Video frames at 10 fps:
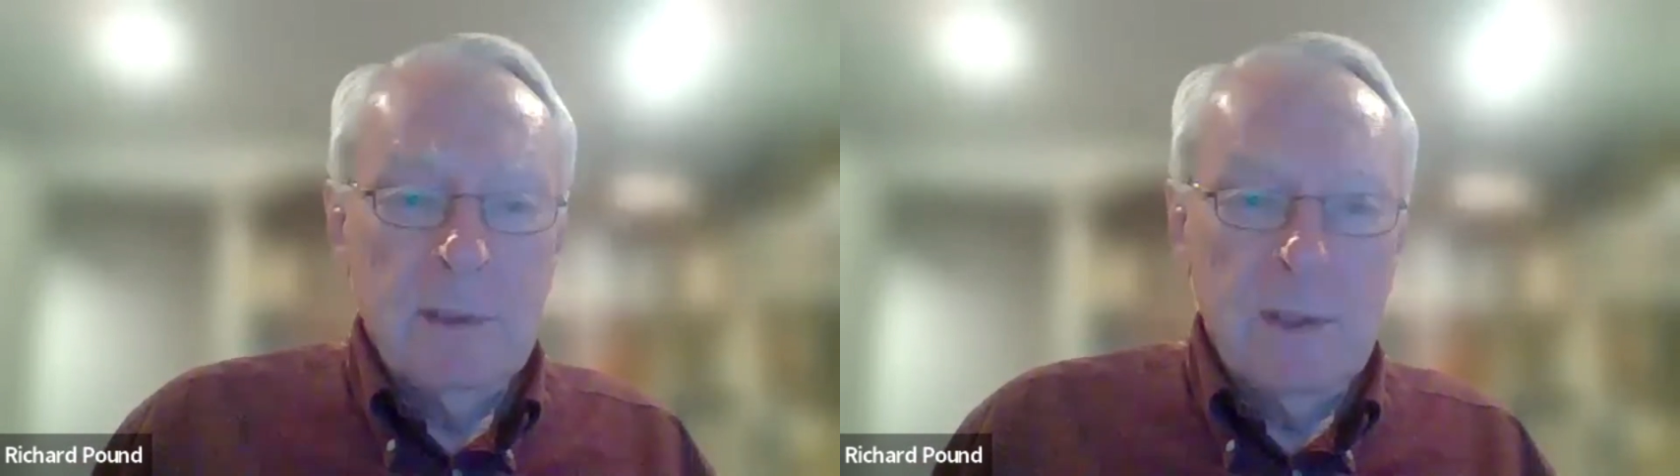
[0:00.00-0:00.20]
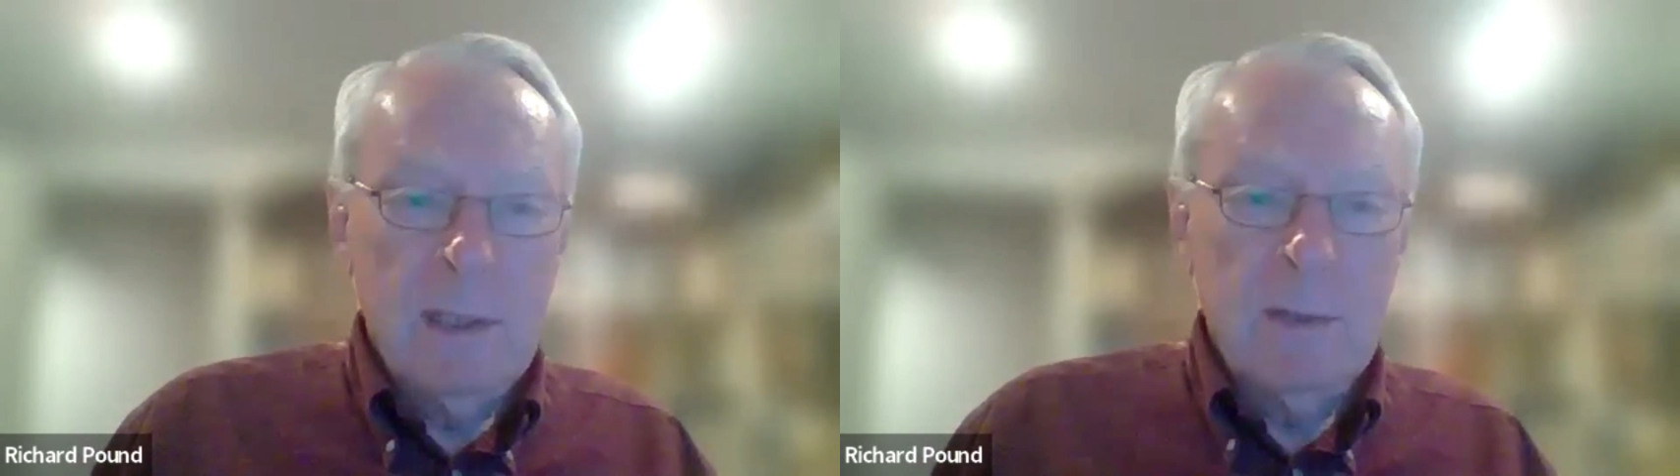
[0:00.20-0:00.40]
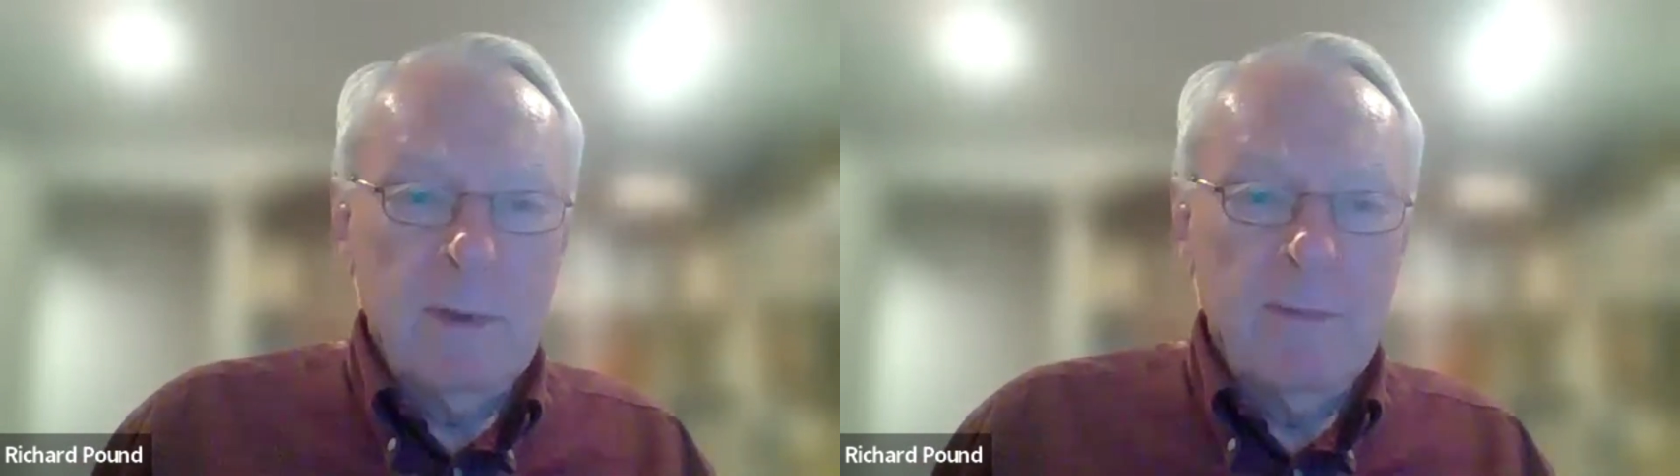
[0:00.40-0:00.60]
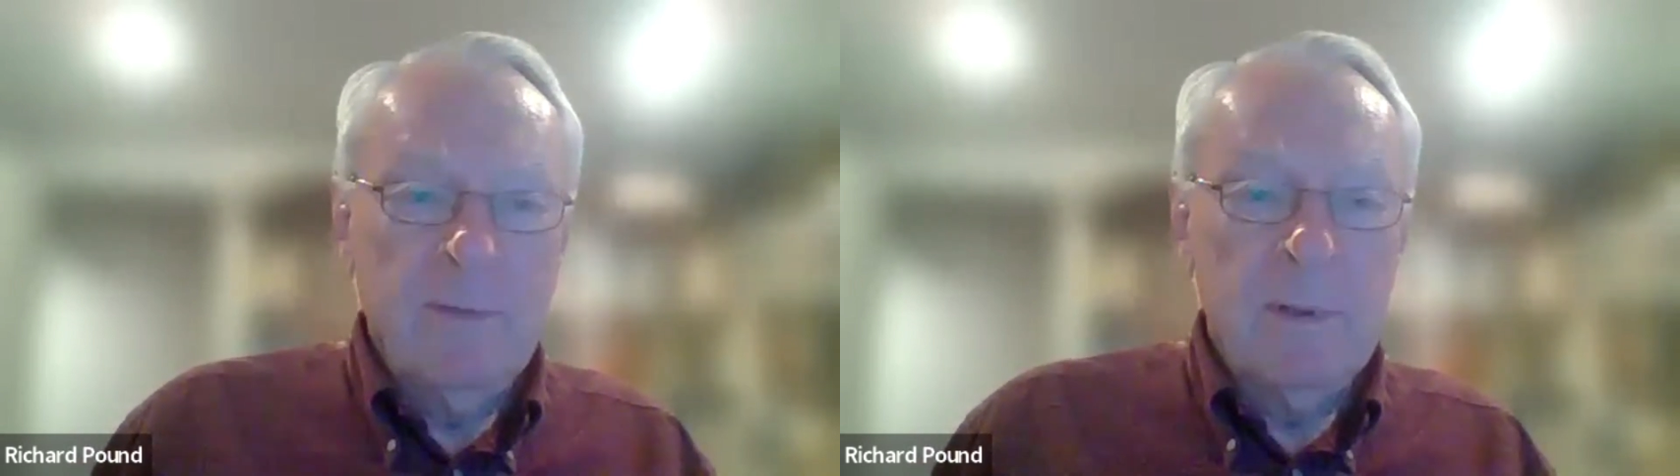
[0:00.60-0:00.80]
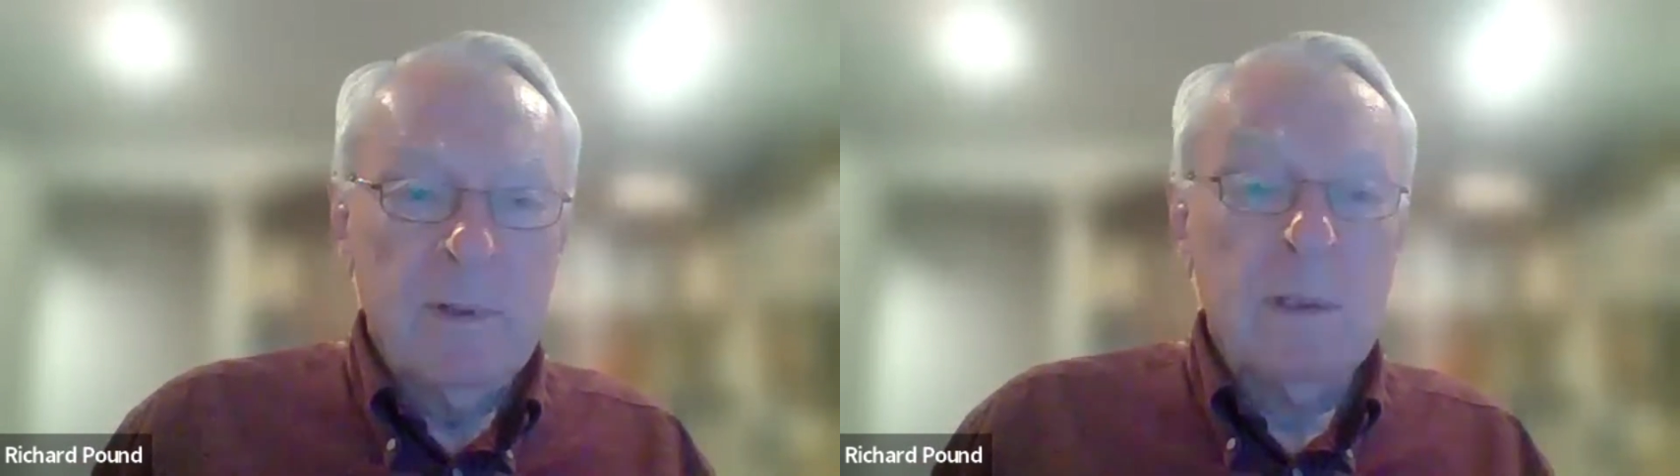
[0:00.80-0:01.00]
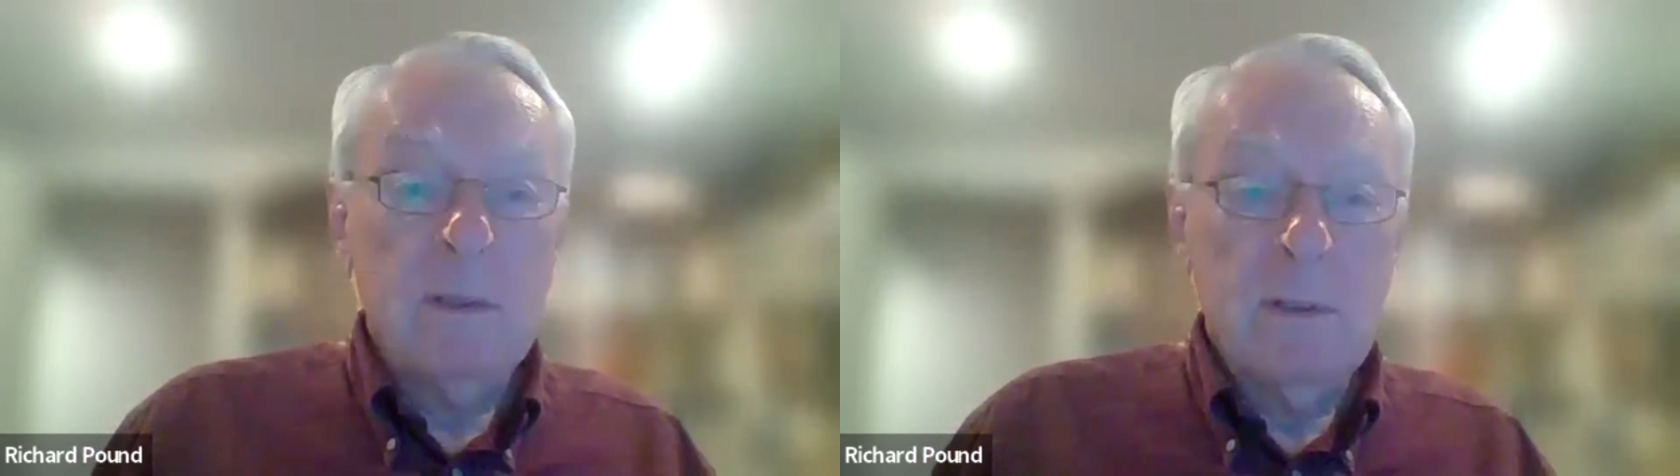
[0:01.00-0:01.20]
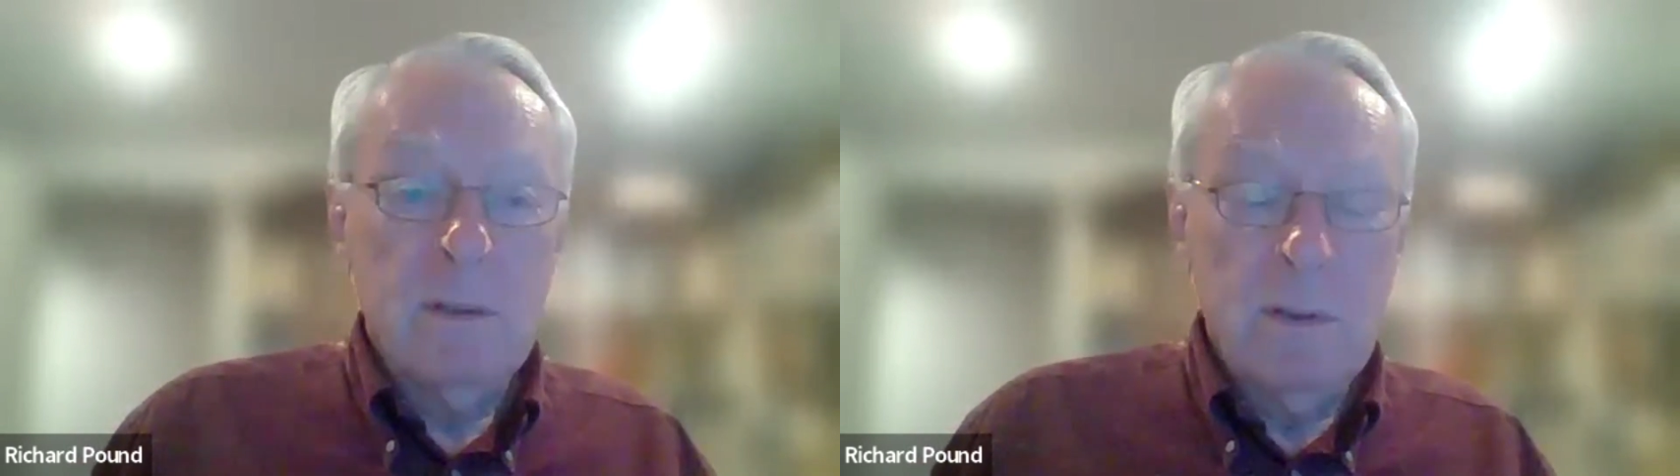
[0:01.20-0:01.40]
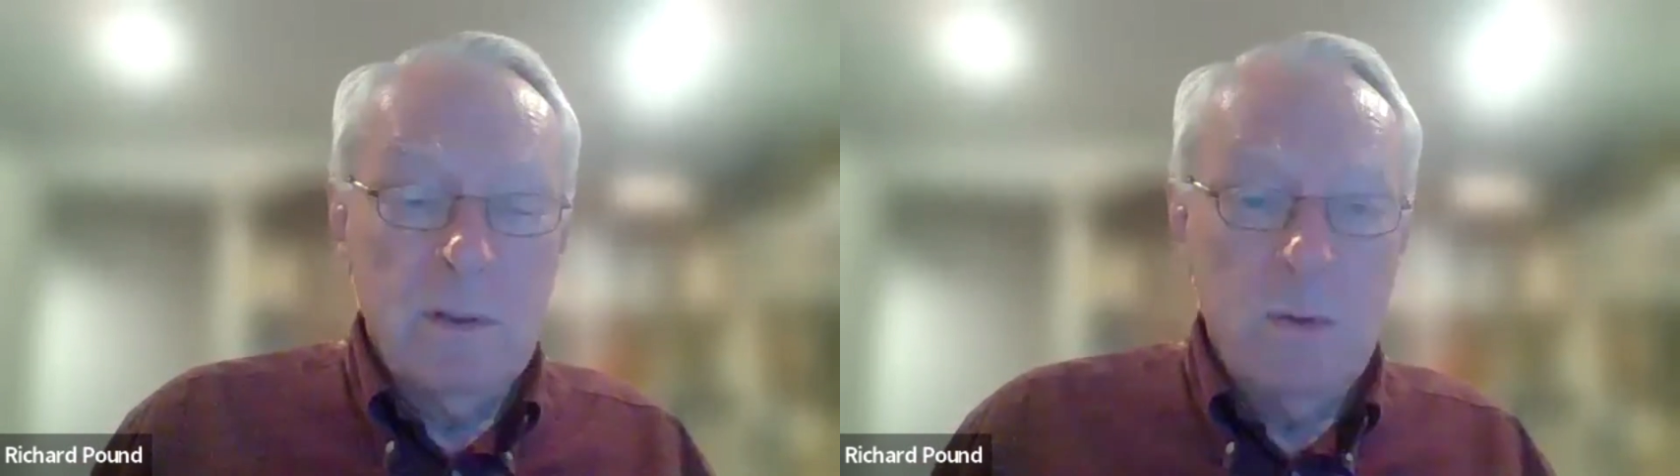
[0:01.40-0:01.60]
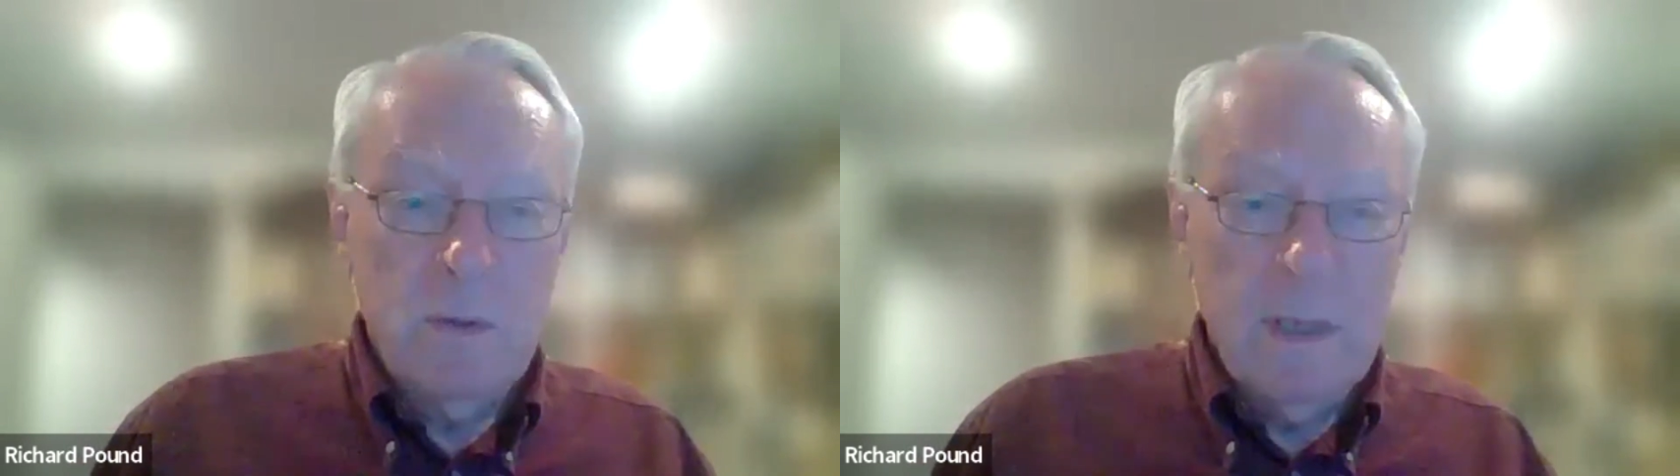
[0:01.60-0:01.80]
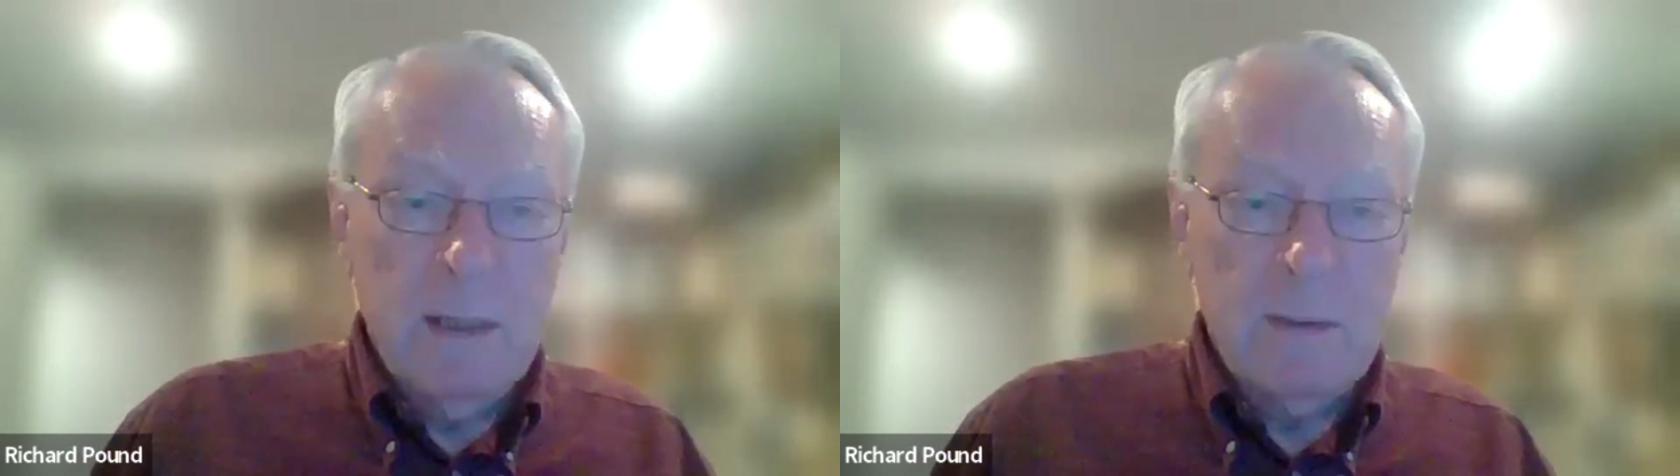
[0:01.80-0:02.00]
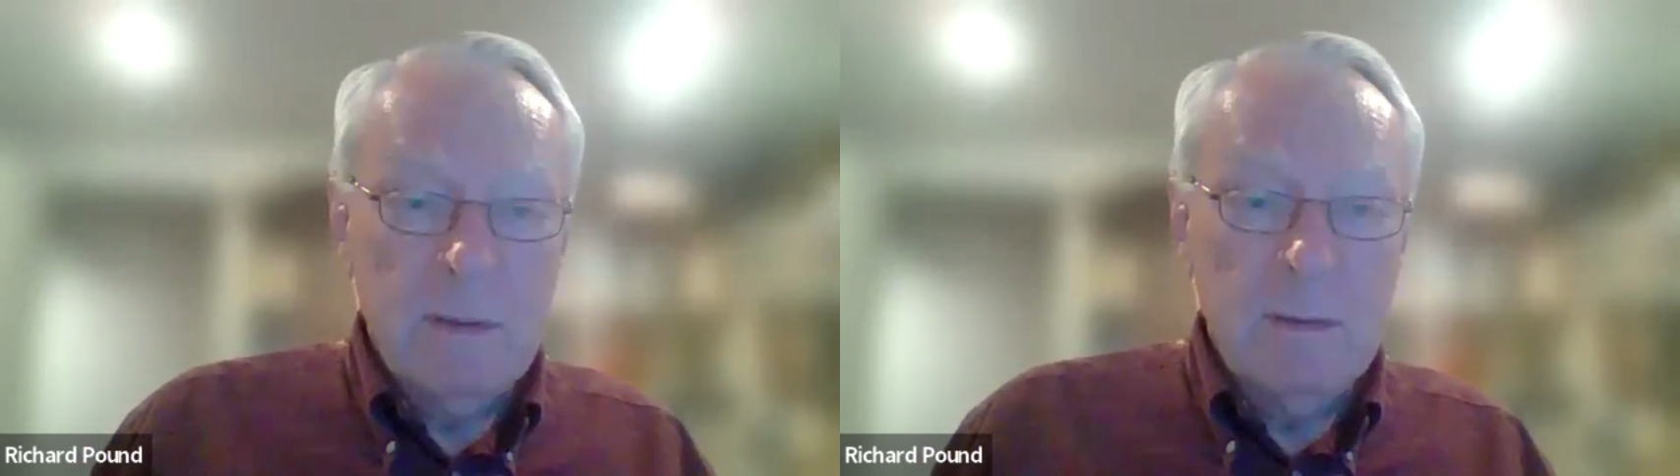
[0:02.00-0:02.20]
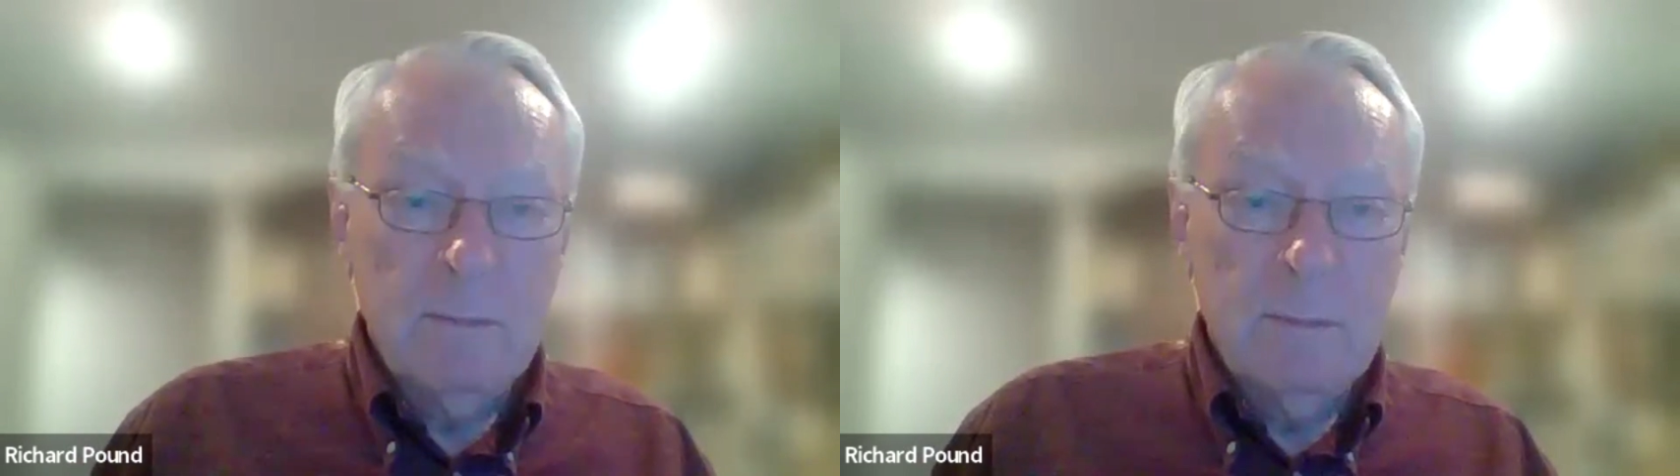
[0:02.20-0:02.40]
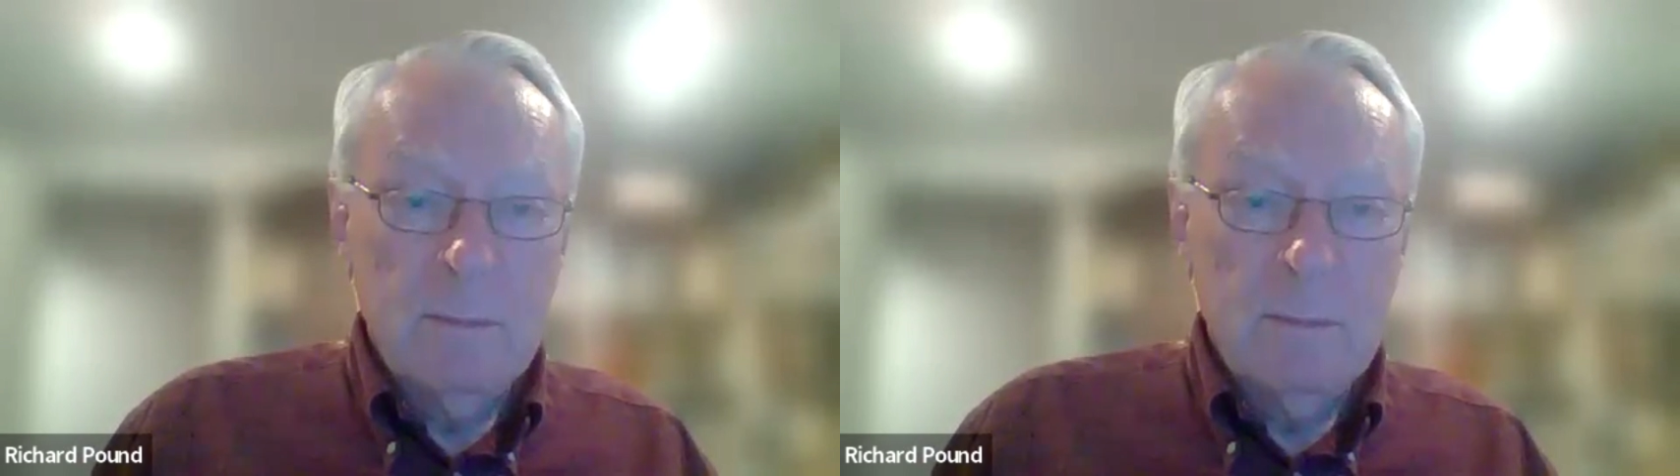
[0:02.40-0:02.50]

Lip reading: January 1st, 2000,